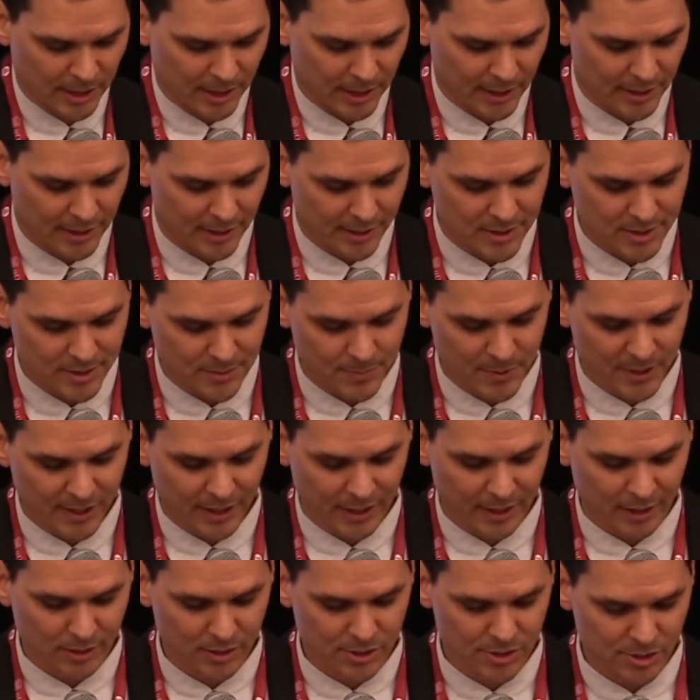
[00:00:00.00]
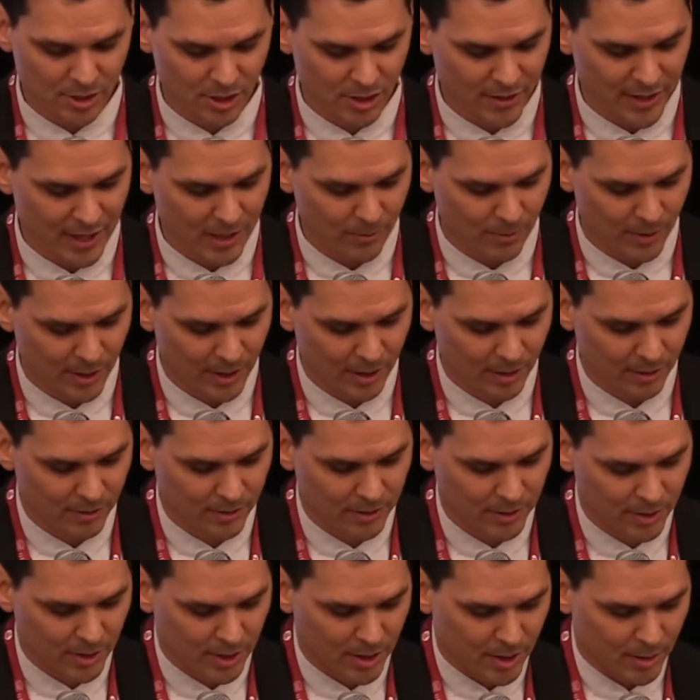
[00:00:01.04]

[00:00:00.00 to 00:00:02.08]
He didn't speak English all that well,